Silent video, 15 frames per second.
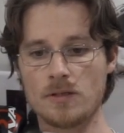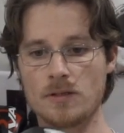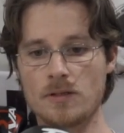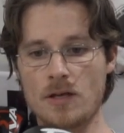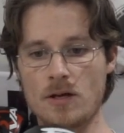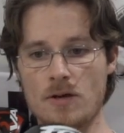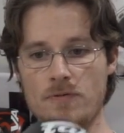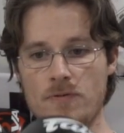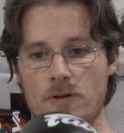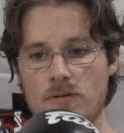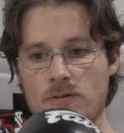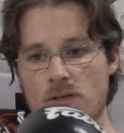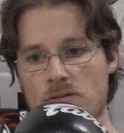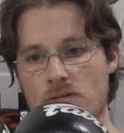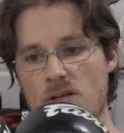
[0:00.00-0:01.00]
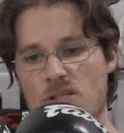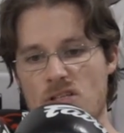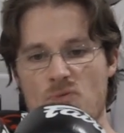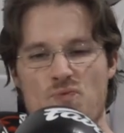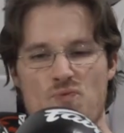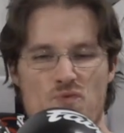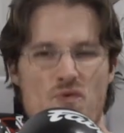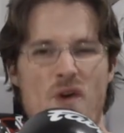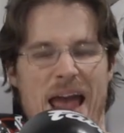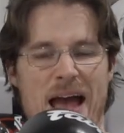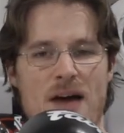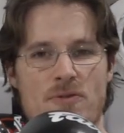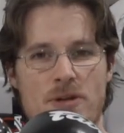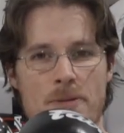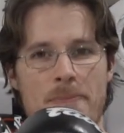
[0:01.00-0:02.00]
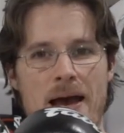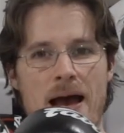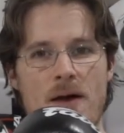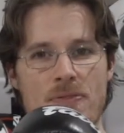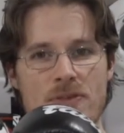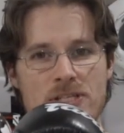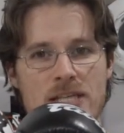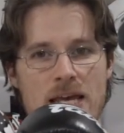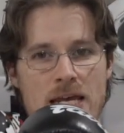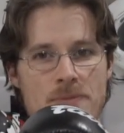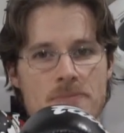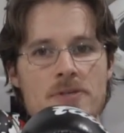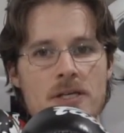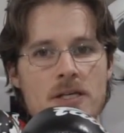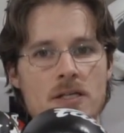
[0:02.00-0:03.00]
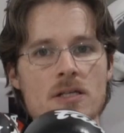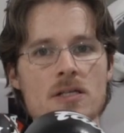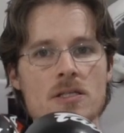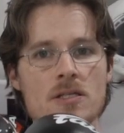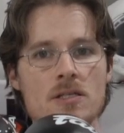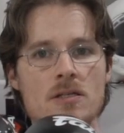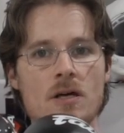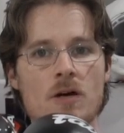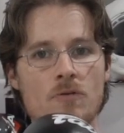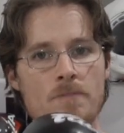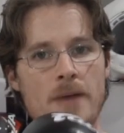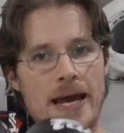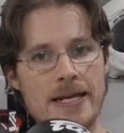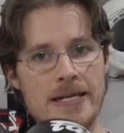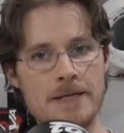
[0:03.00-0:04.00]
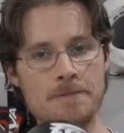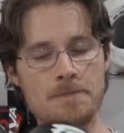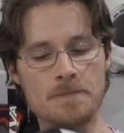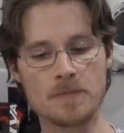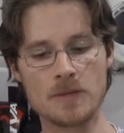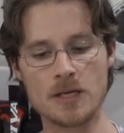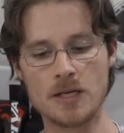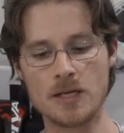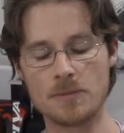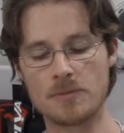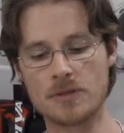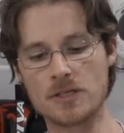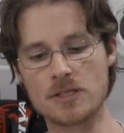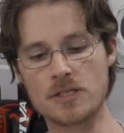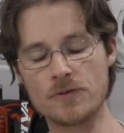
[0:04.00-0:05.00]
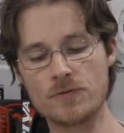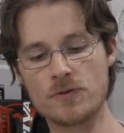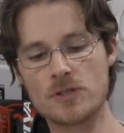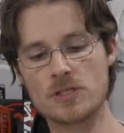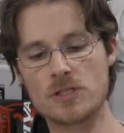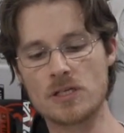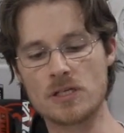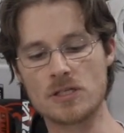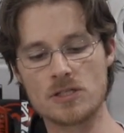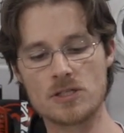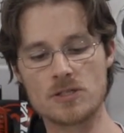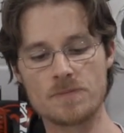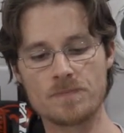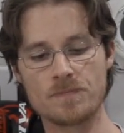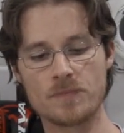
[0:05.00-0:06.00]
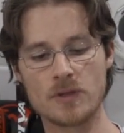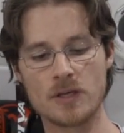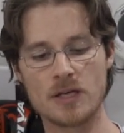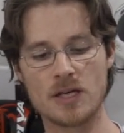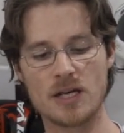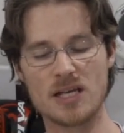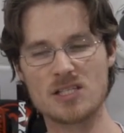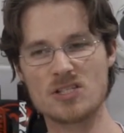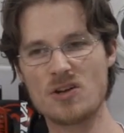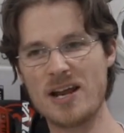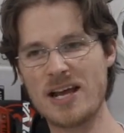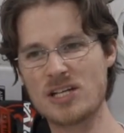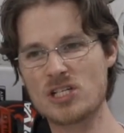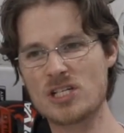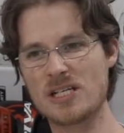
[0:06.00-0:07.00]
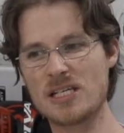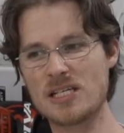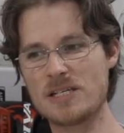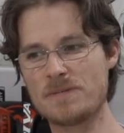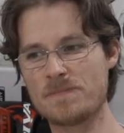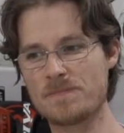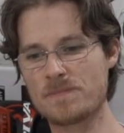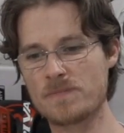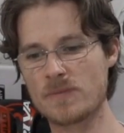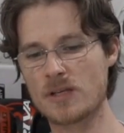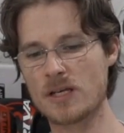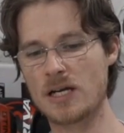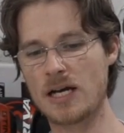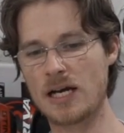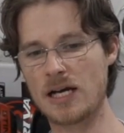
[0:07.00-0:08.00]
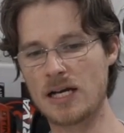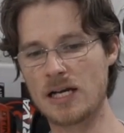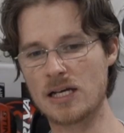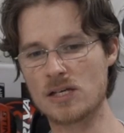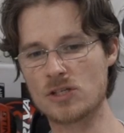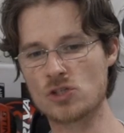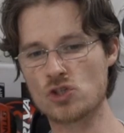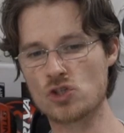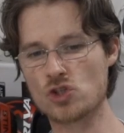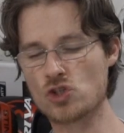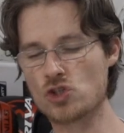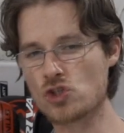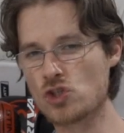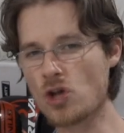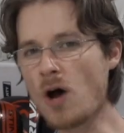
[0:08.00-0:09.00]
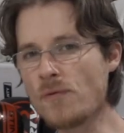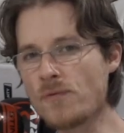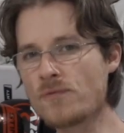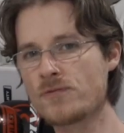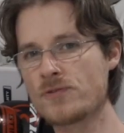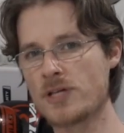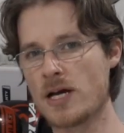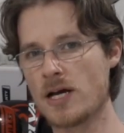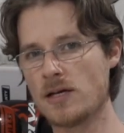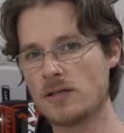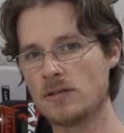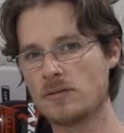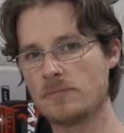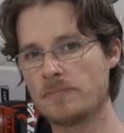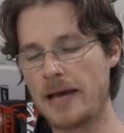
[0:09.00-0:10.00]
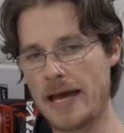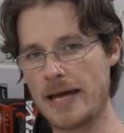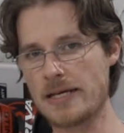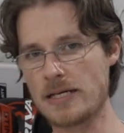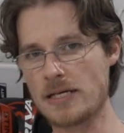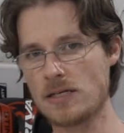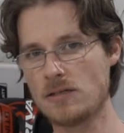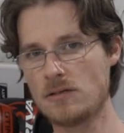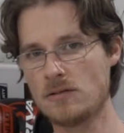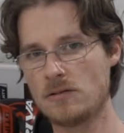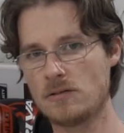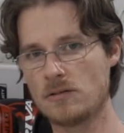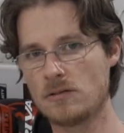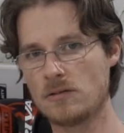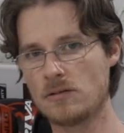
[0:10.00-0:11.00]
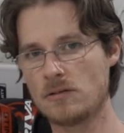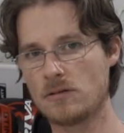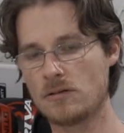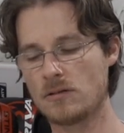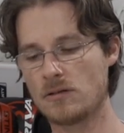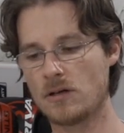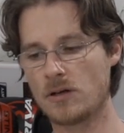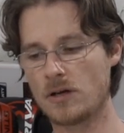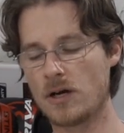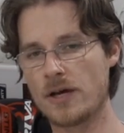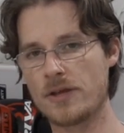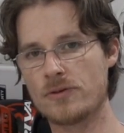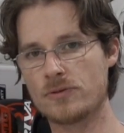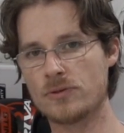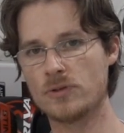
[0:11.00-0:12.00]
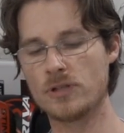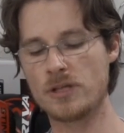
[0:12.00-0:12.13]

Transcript: They offer, it's around about the same thickness of padding, but the difference is it's not actually softer padding on either or.